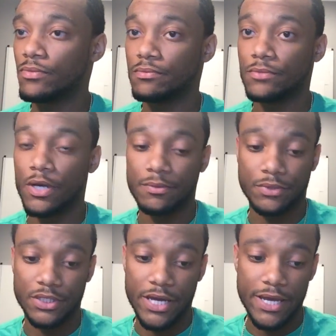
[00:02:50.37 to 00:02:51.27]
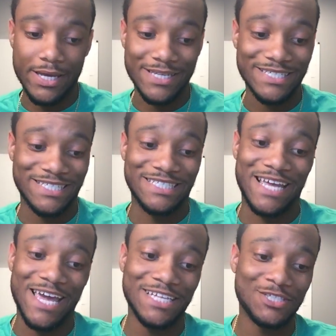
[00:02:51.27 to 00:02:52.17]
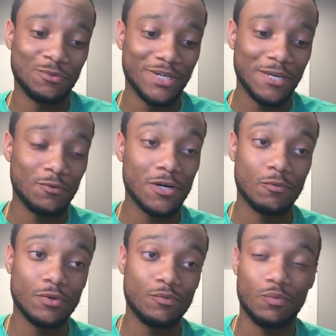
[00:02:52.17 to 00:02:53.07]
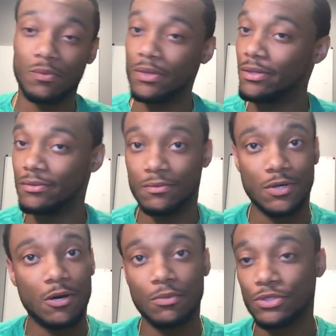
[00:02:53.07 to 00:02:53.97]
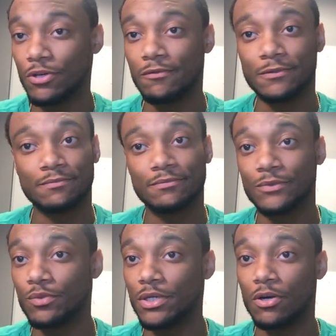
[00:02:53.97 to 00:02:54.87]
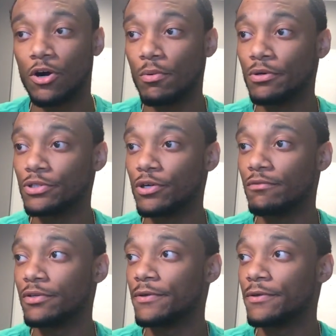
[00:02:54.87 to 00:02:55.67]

Yeah, today is day 21. We almost over. We are almost over.